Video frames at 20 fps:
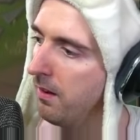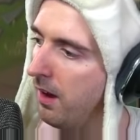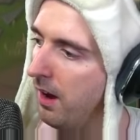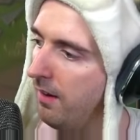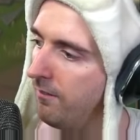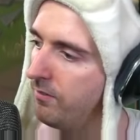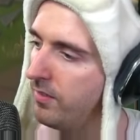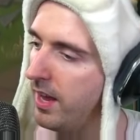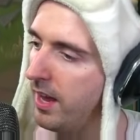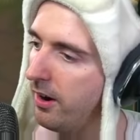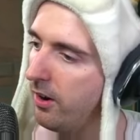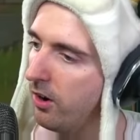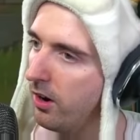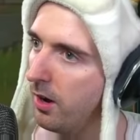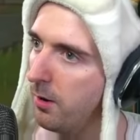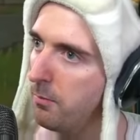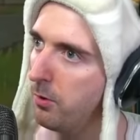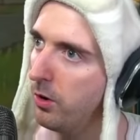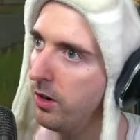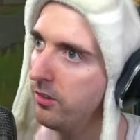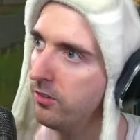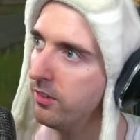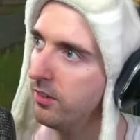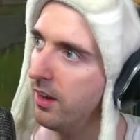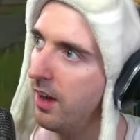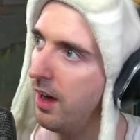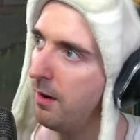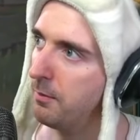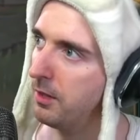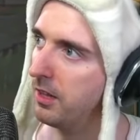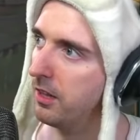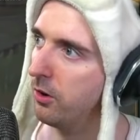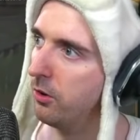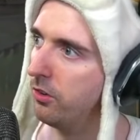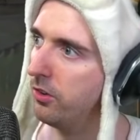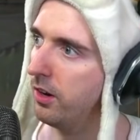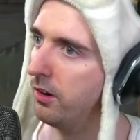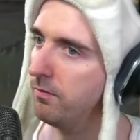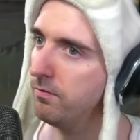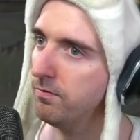I'm dead, aren't I, boys? I'm a little
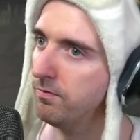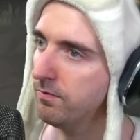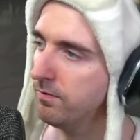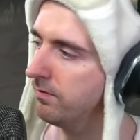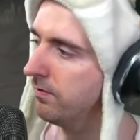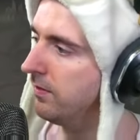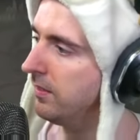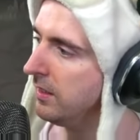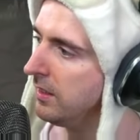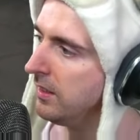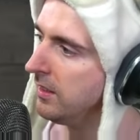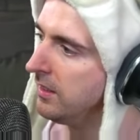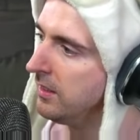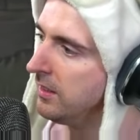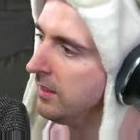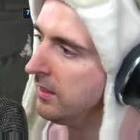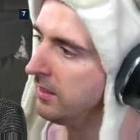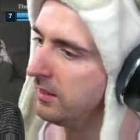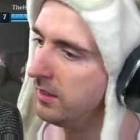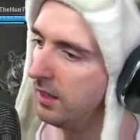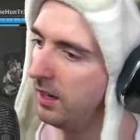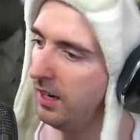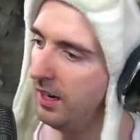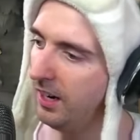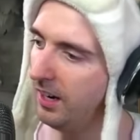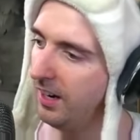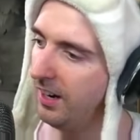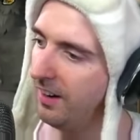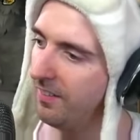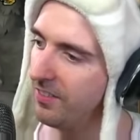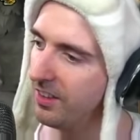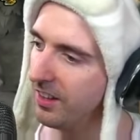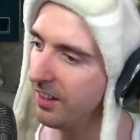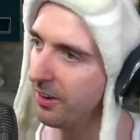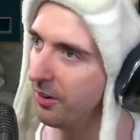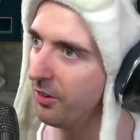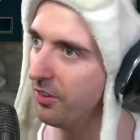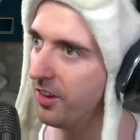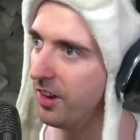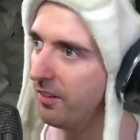dumb. I'm a
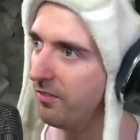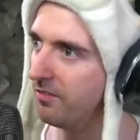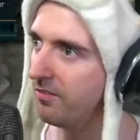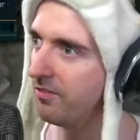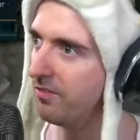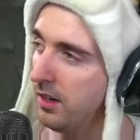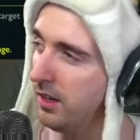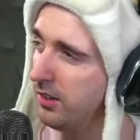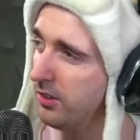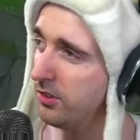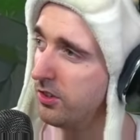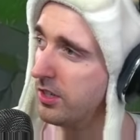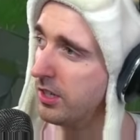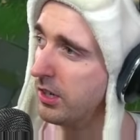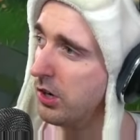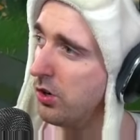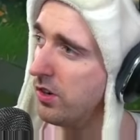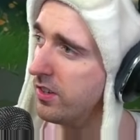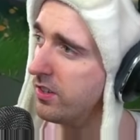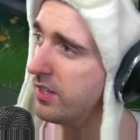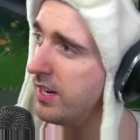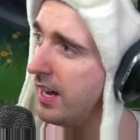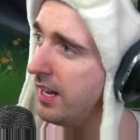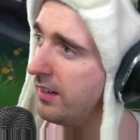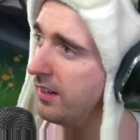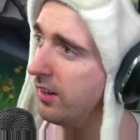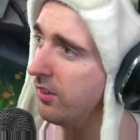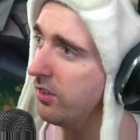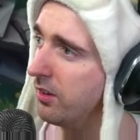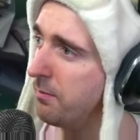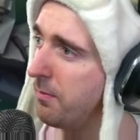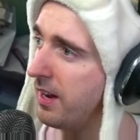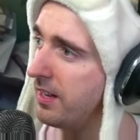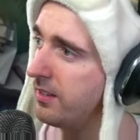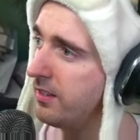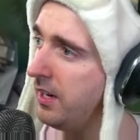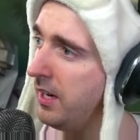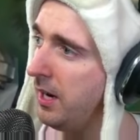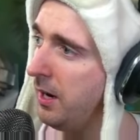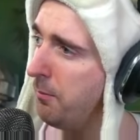little dumb. Here's the current standings of my
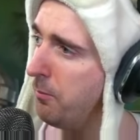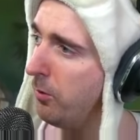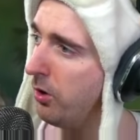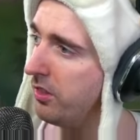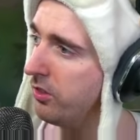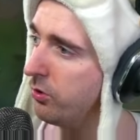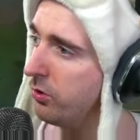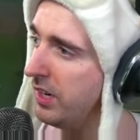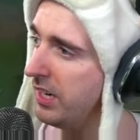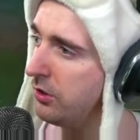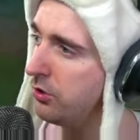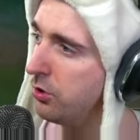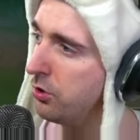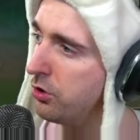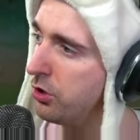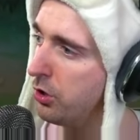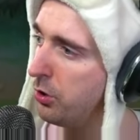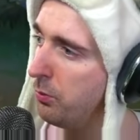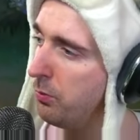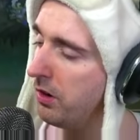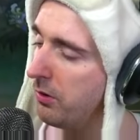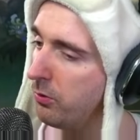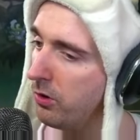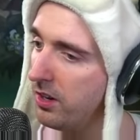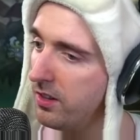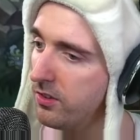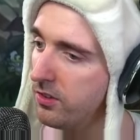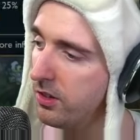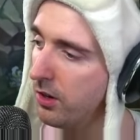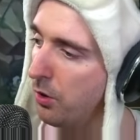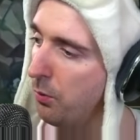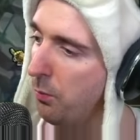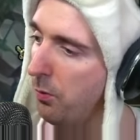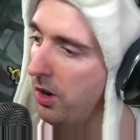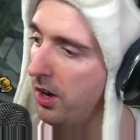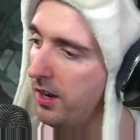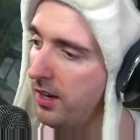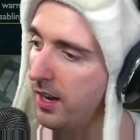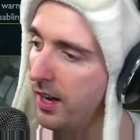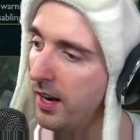team. 1-3, 2-2, 1-1,
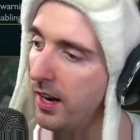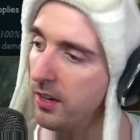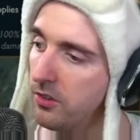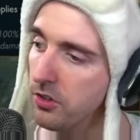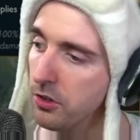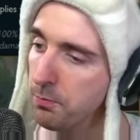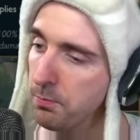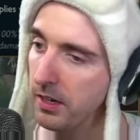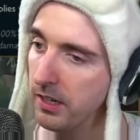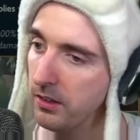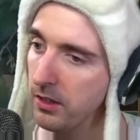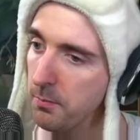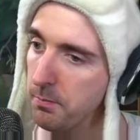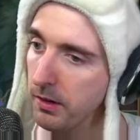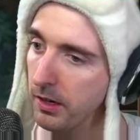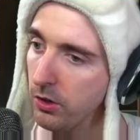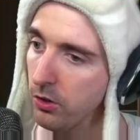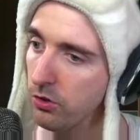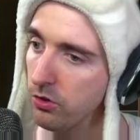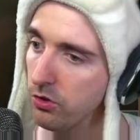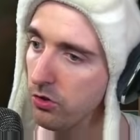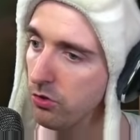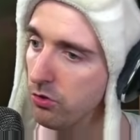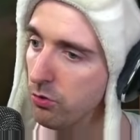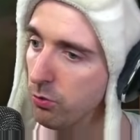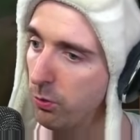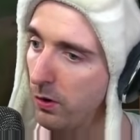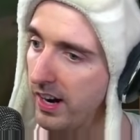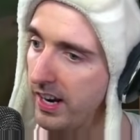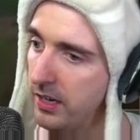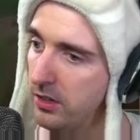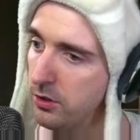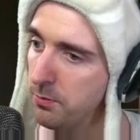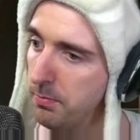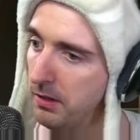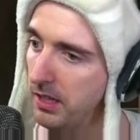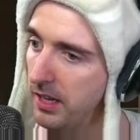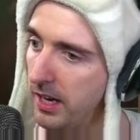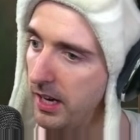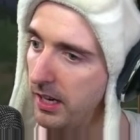0-1, and I just picked up a Guinsoo's
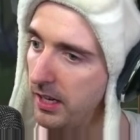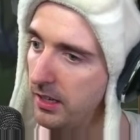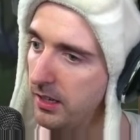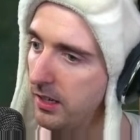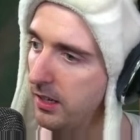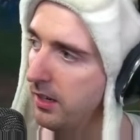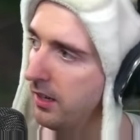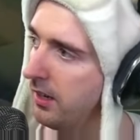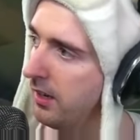Rageblade.